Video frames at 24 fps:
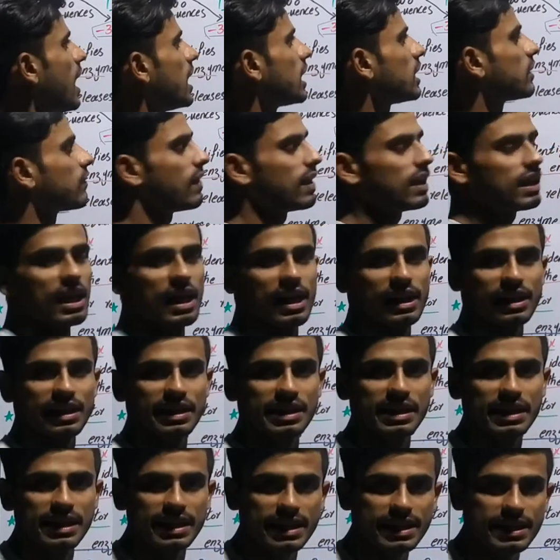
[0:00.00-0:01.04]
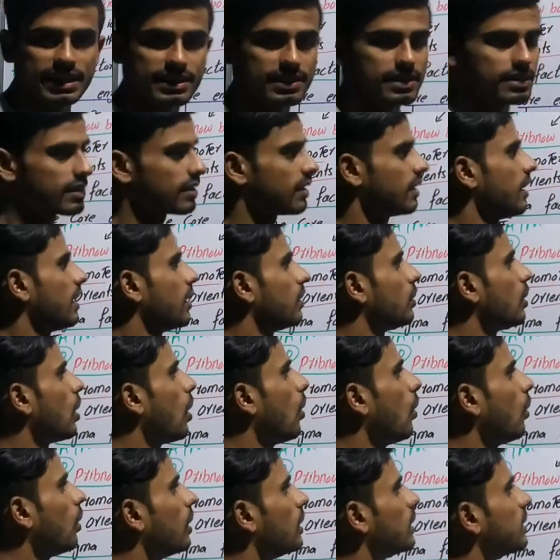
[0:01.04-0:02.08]
it will release now
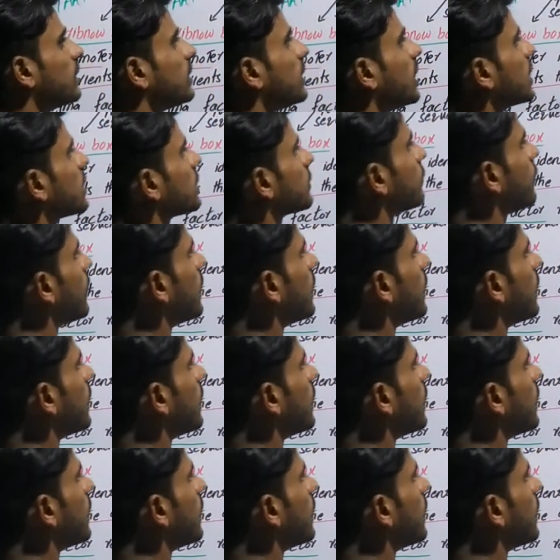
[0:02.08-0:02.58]
this